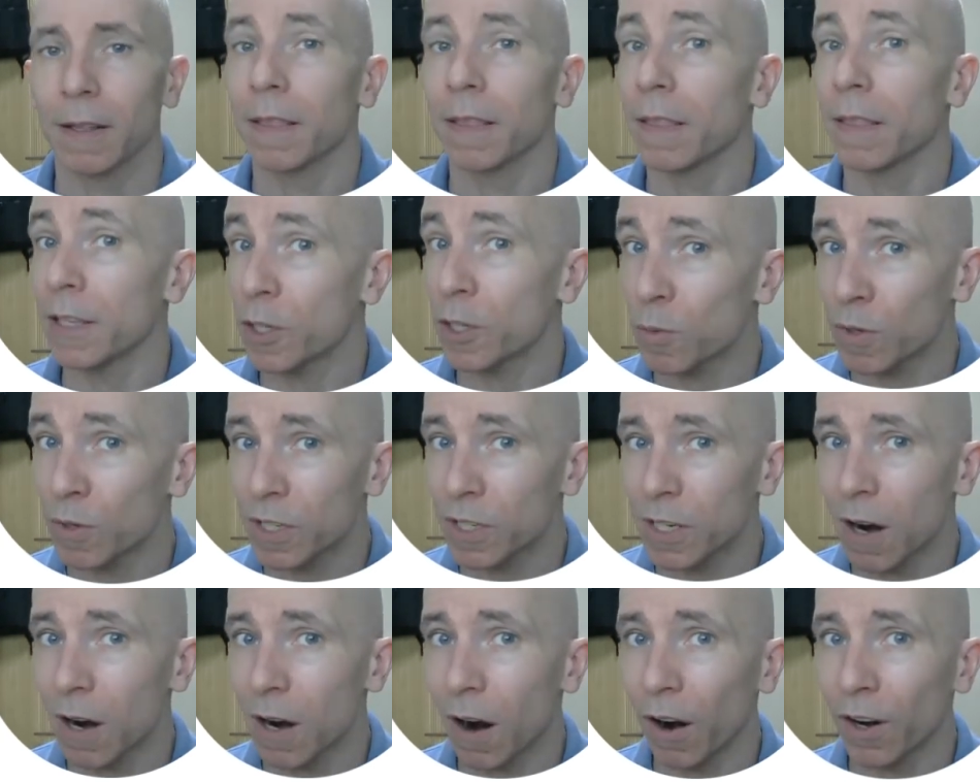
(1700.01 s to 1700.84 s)
This one's
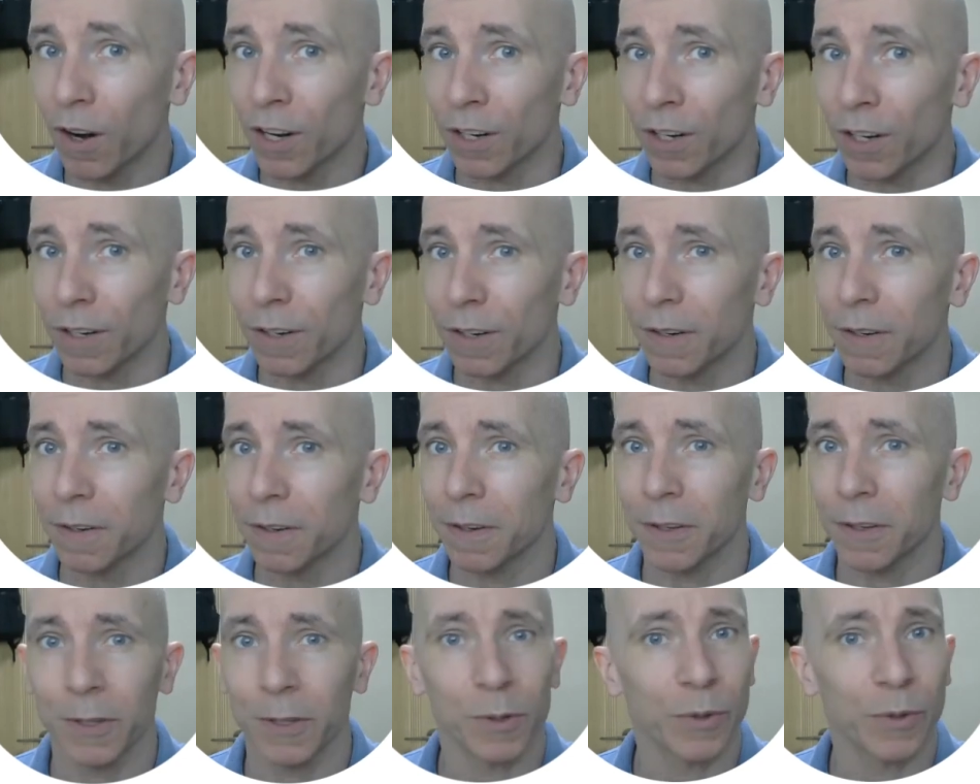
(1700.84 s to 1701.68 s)
harder.
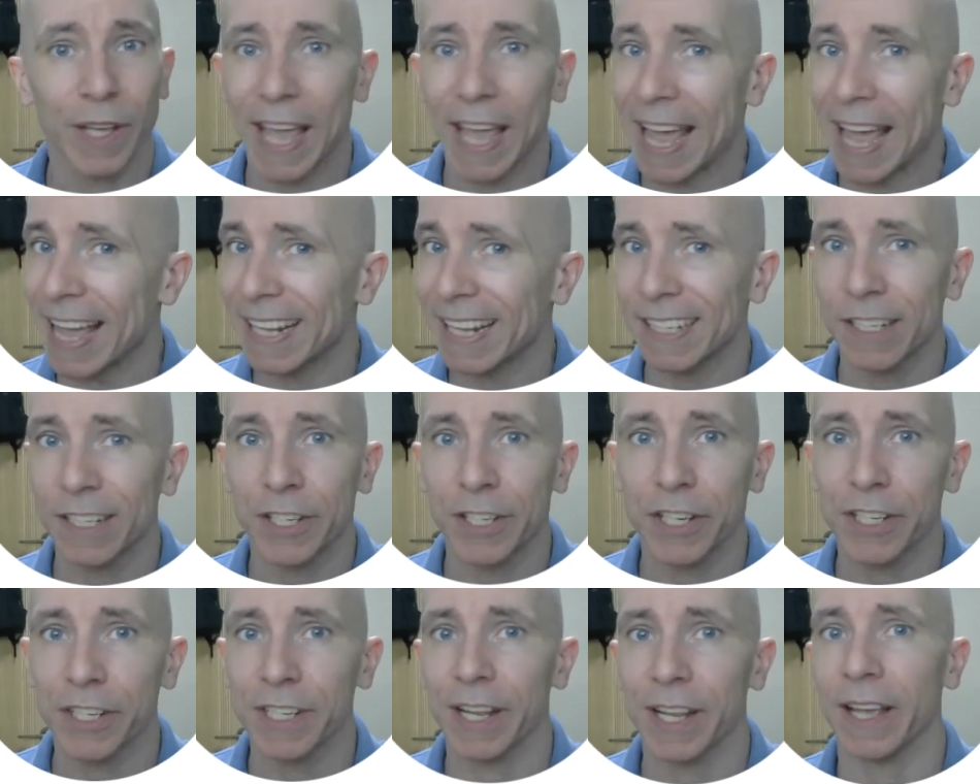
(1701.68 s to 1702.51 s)
You can't
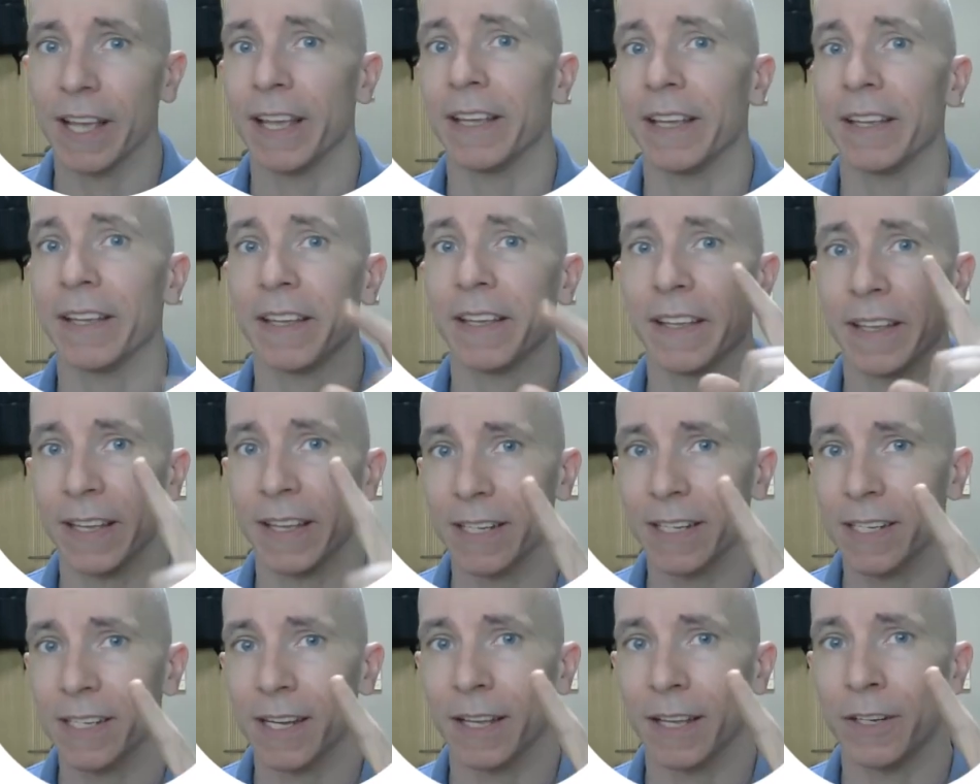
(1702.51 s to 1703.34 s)
just say,
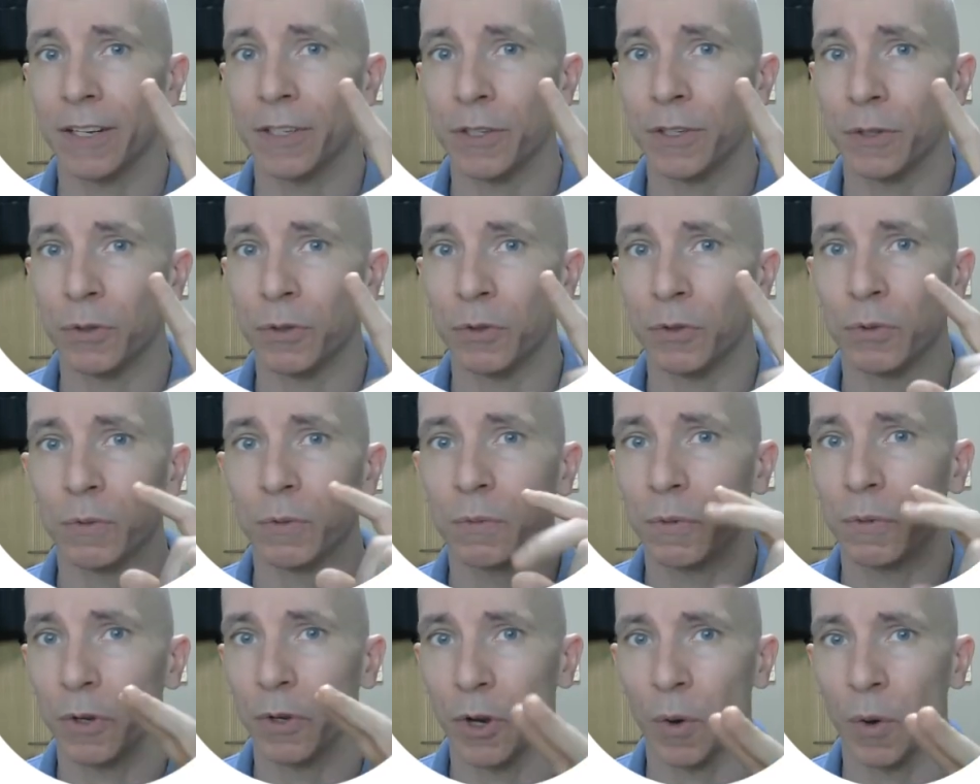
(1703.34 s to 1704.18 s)
yes I do,
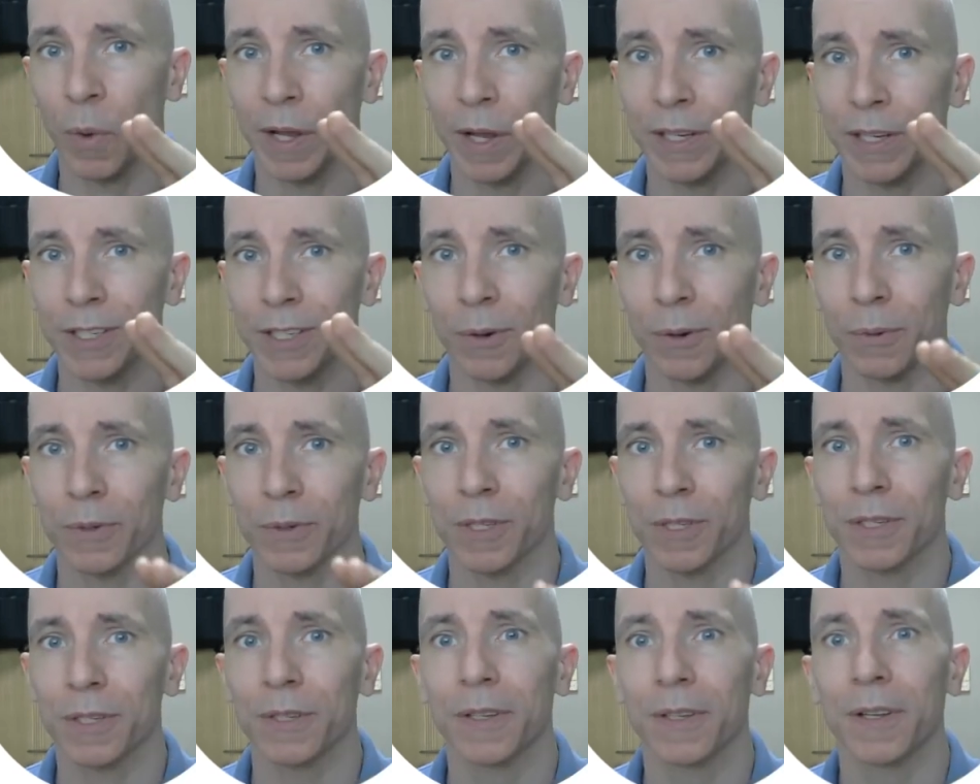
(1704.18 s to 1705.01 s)
no I don't.
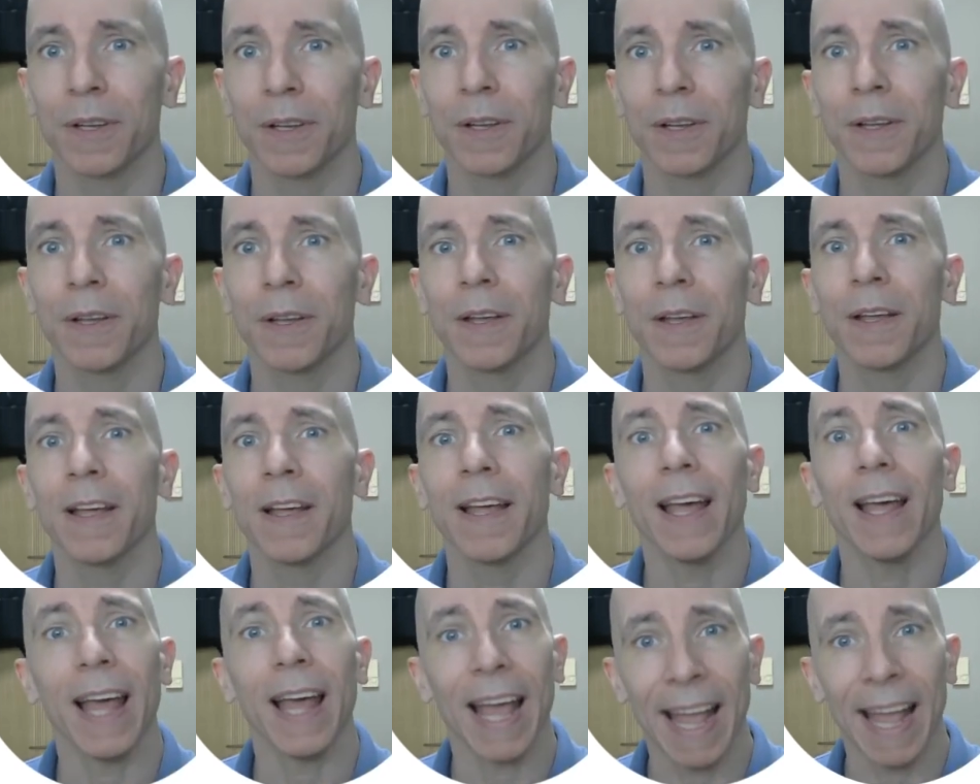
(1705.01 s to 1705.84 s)

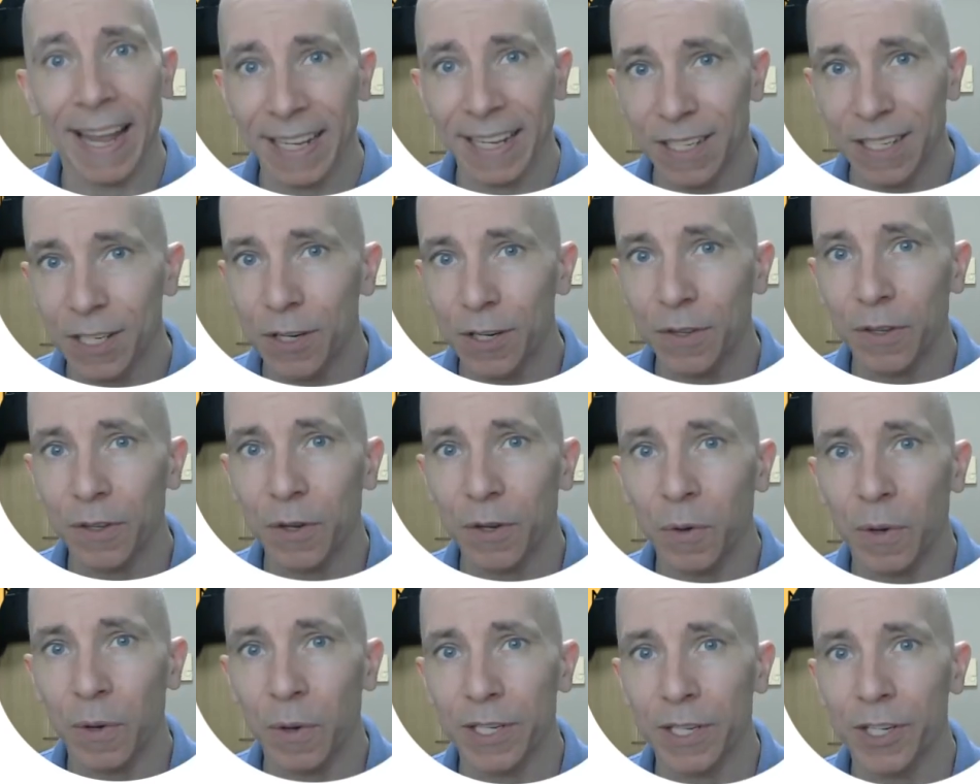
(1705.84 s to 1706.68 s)
Answer the
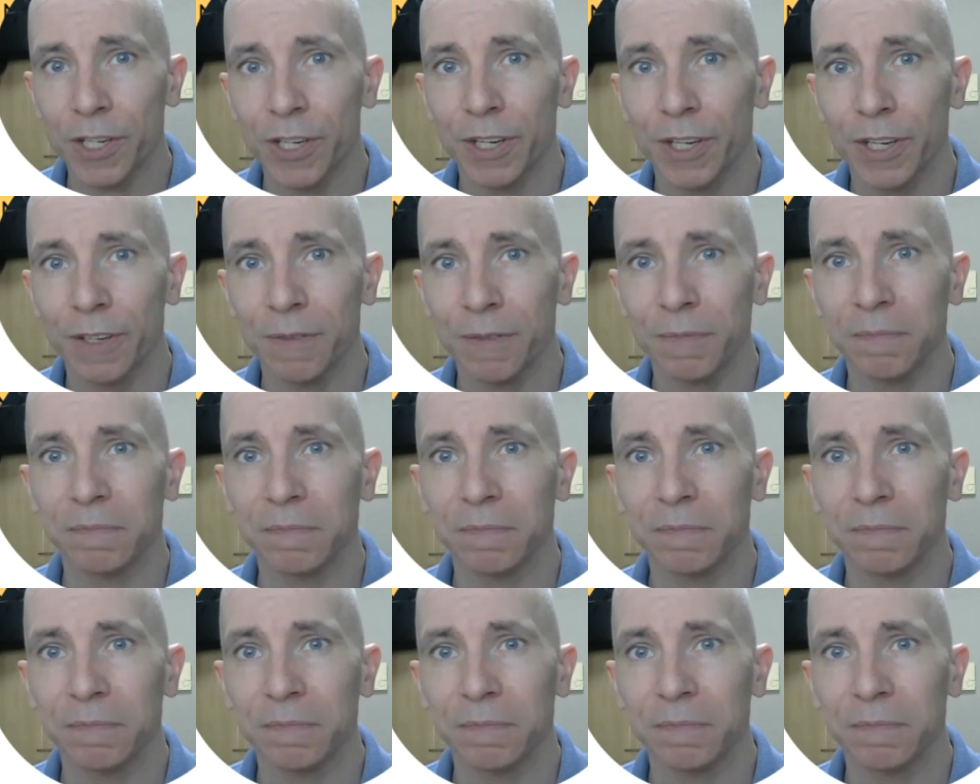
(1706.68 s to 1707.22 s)
question